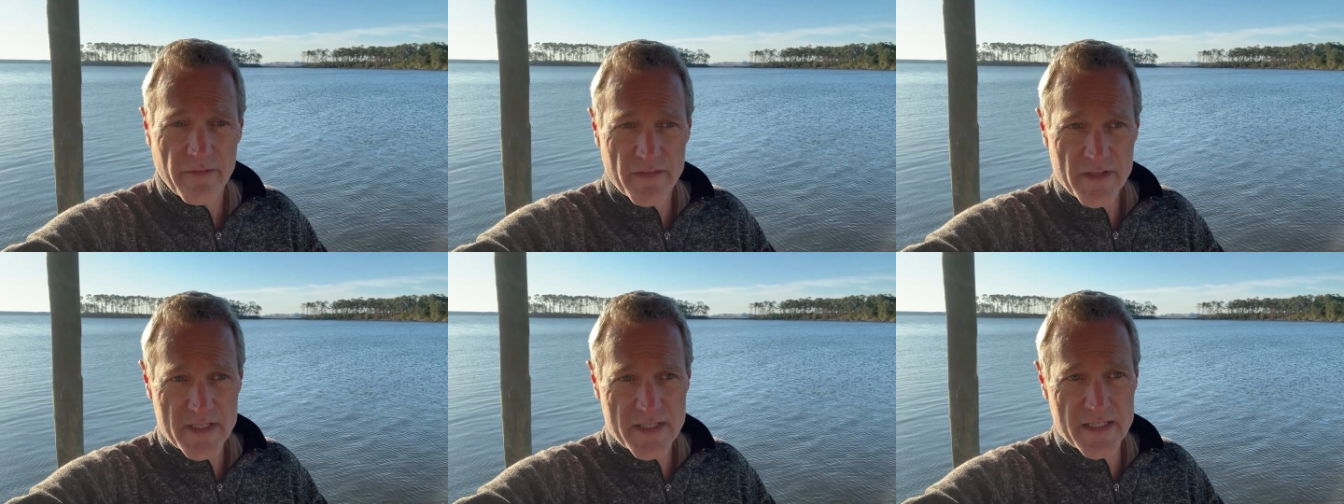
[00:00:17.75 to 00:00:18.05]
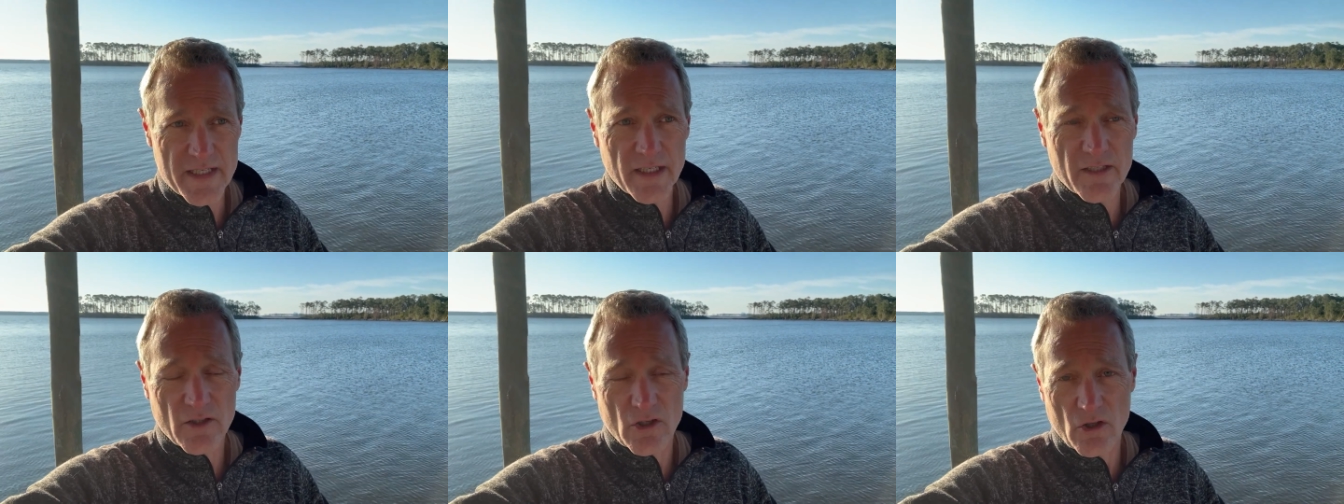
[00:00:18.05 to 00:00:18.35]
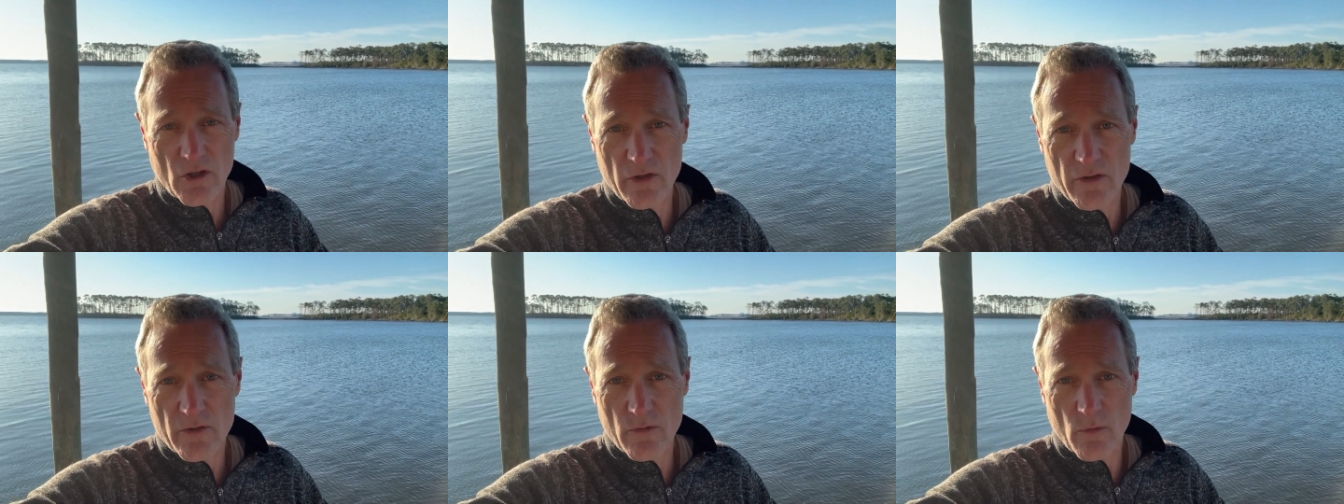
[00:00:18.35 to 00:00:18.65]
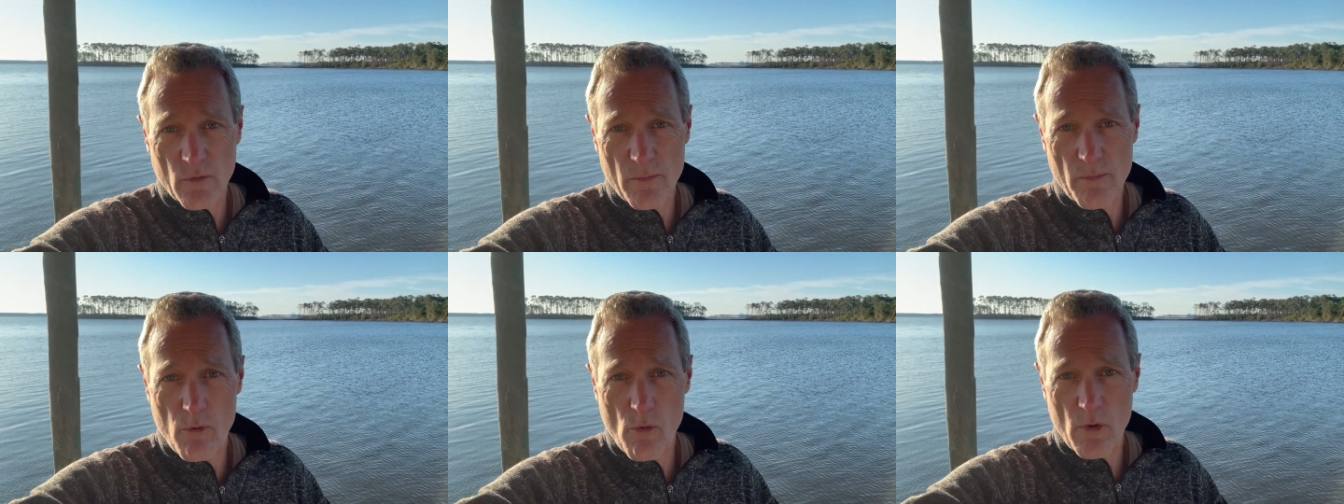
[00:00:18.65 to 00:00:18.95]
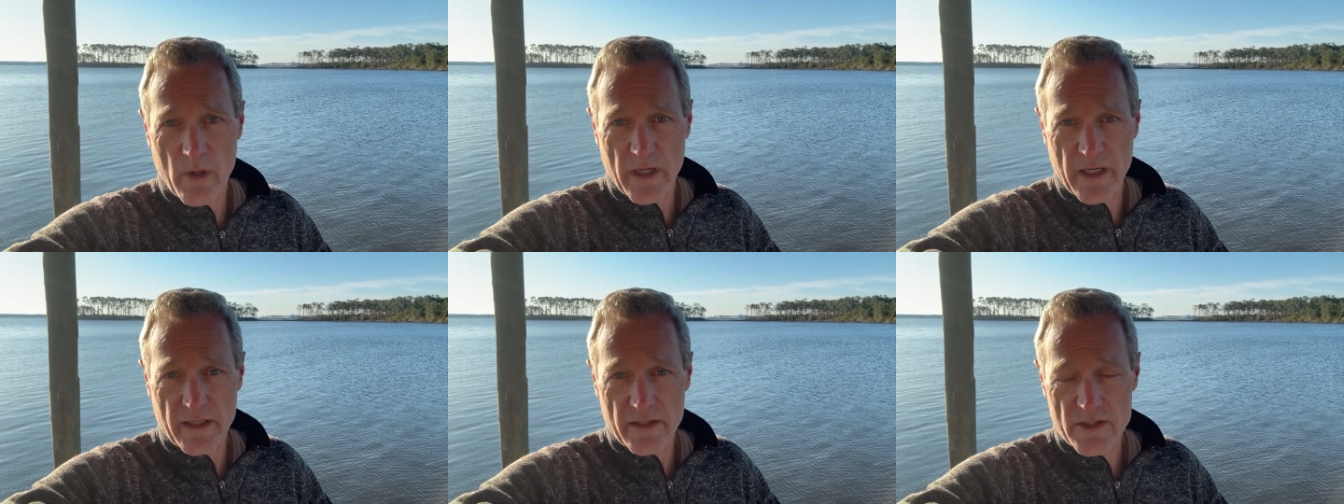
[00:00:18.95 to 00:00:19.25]
The signal that we're
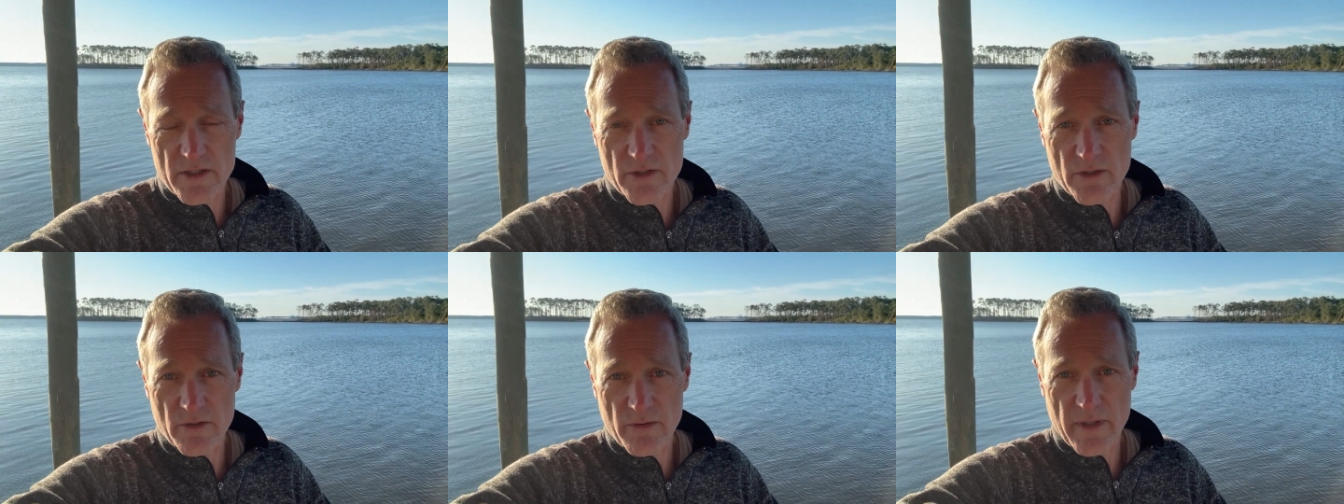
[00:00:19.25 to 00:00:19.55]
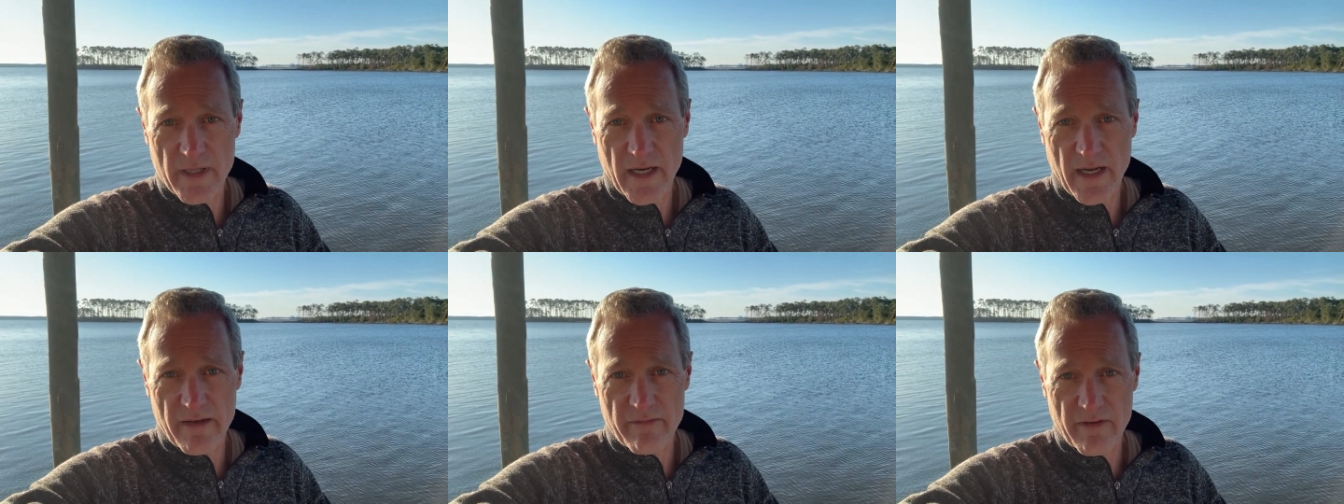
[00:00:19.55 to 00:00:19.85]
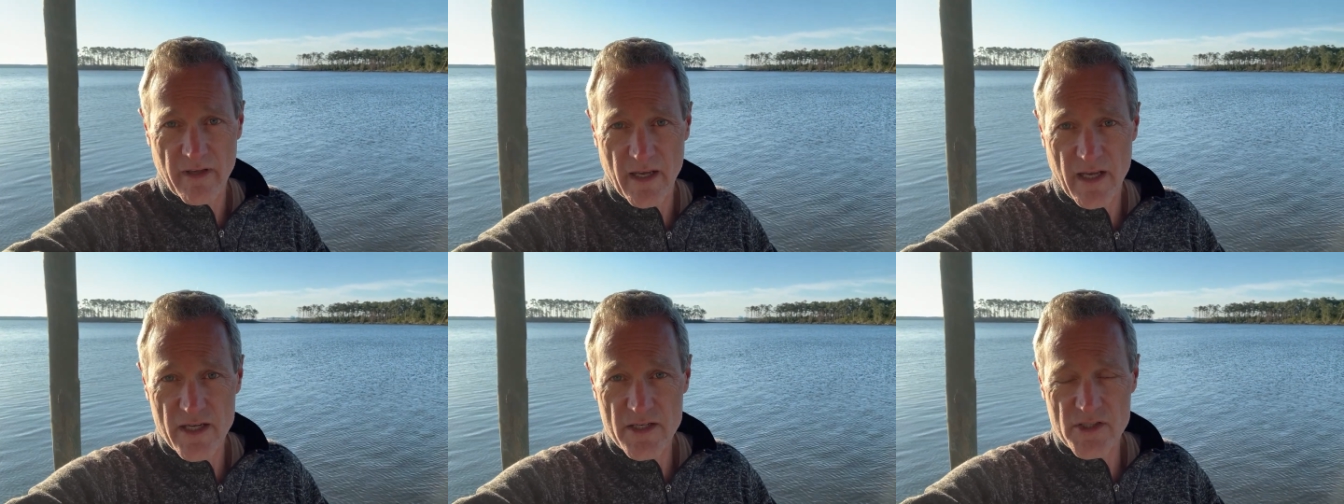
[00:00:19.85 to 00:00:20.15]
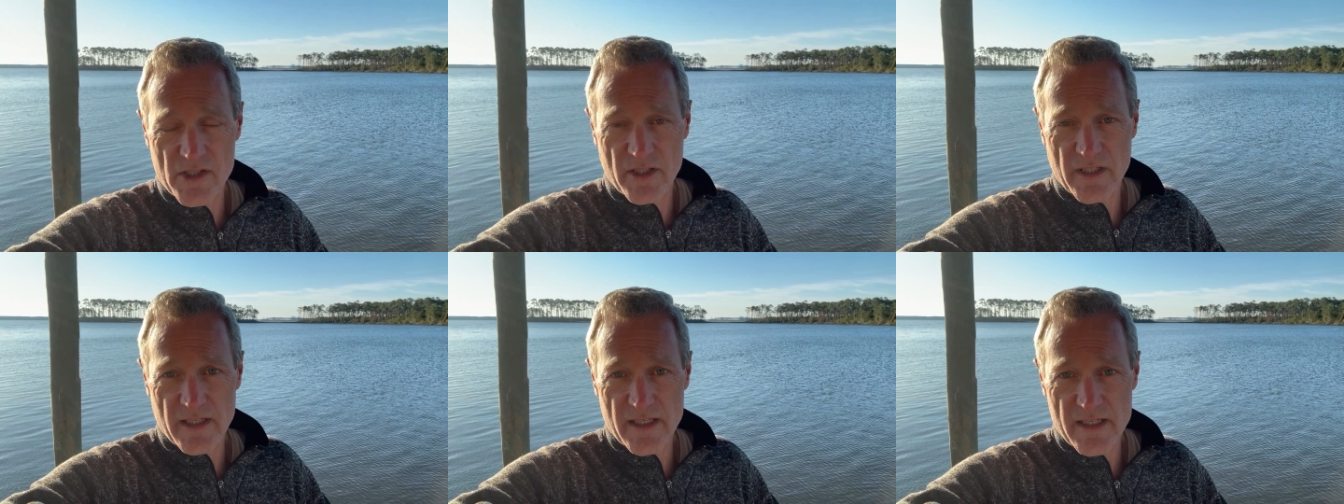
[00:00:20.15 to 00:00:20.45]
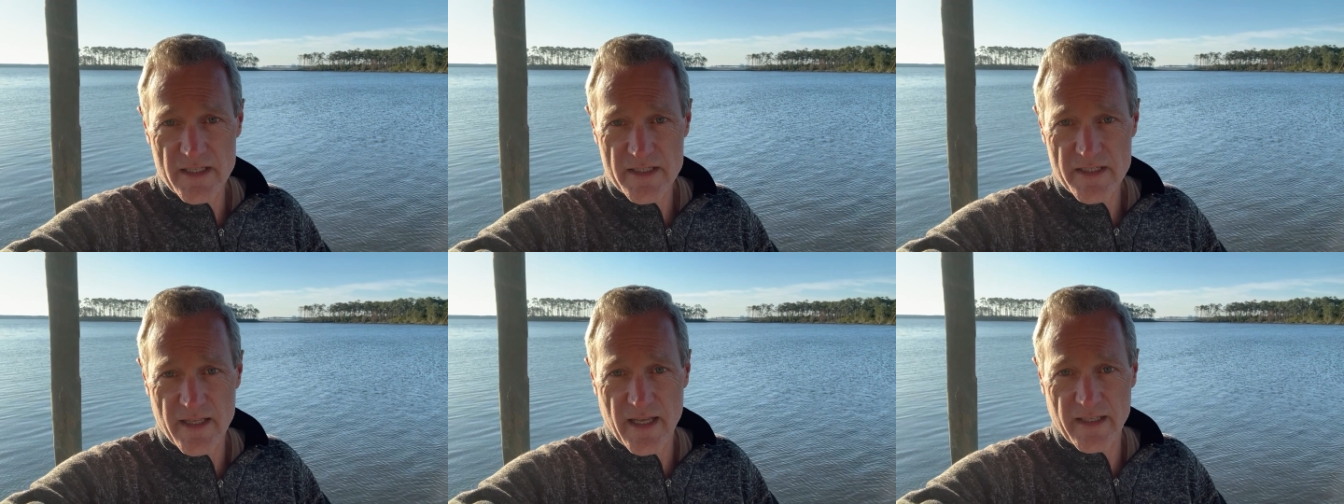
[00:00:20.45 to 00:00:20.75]
pointing to in aviation
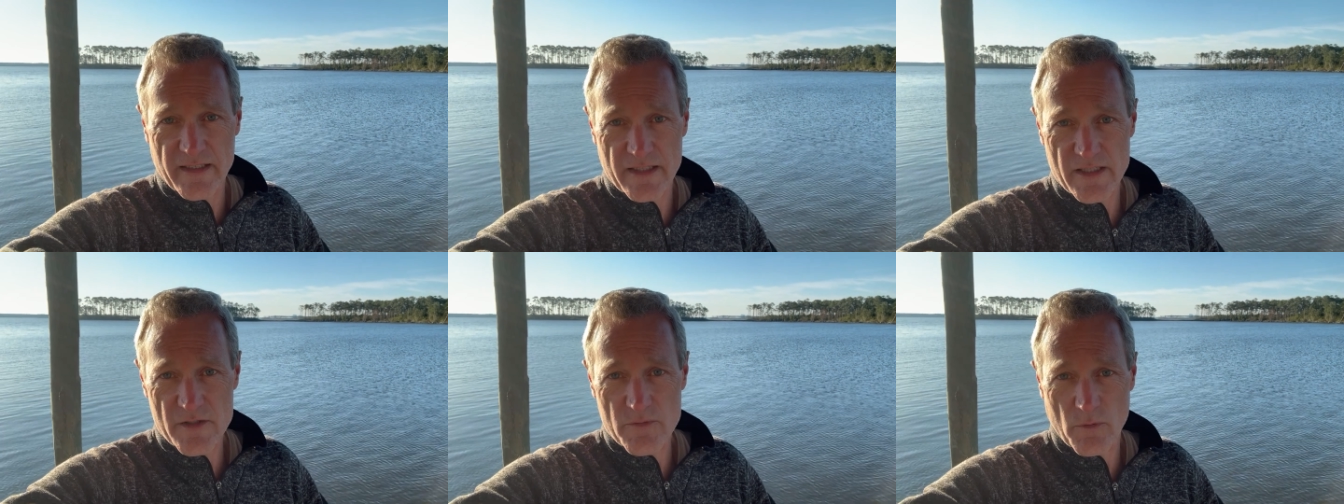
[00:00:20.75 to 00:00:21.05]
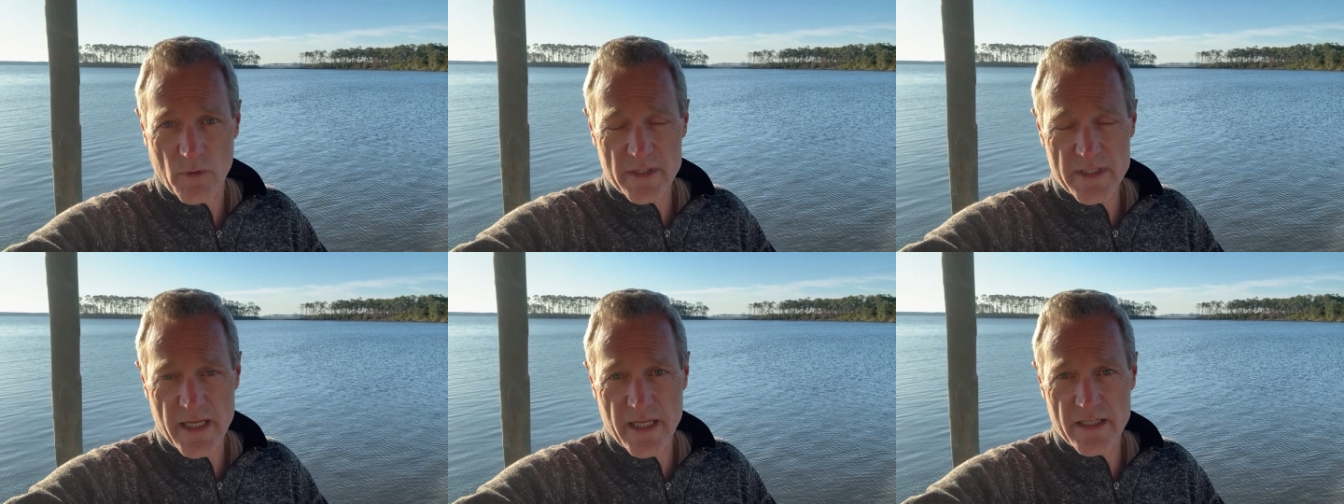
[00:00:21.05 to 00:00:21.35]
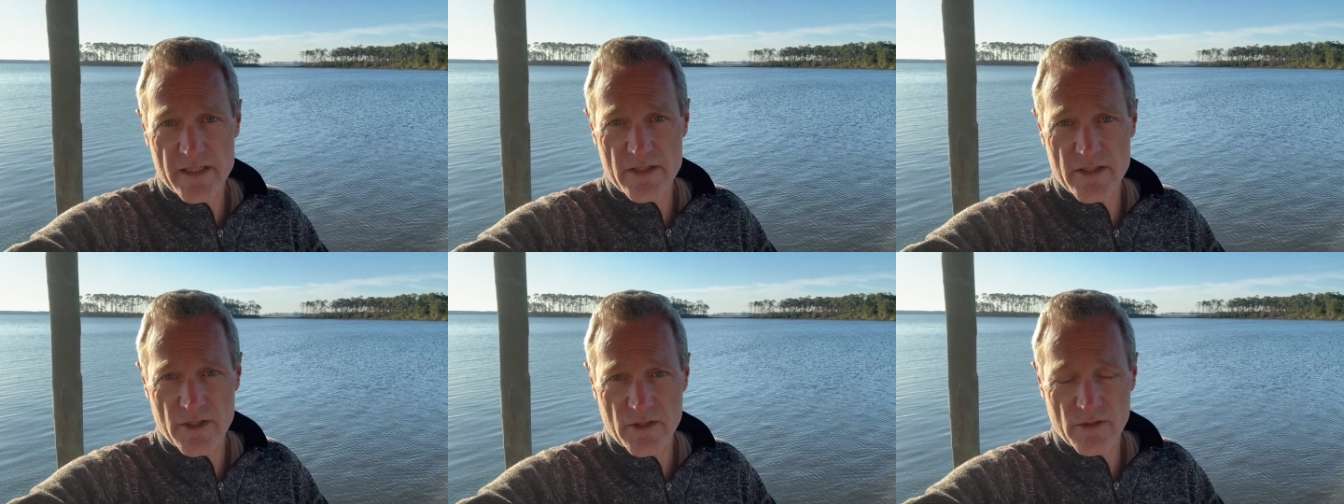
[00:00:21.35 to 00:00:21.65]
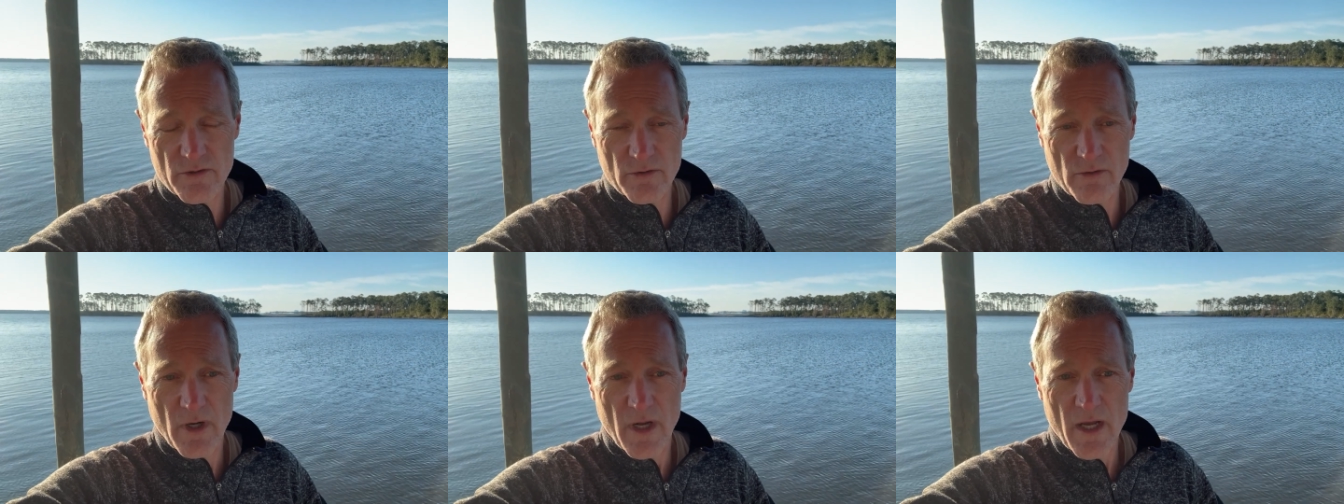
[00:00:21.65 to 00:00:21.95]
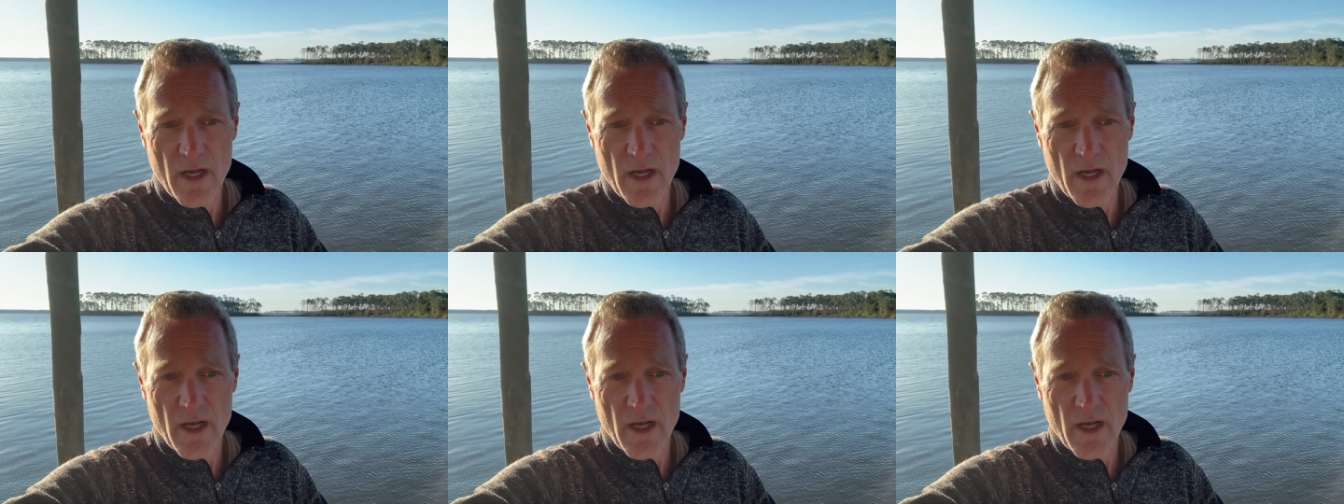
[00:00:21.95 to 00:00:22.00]
is that this will tend to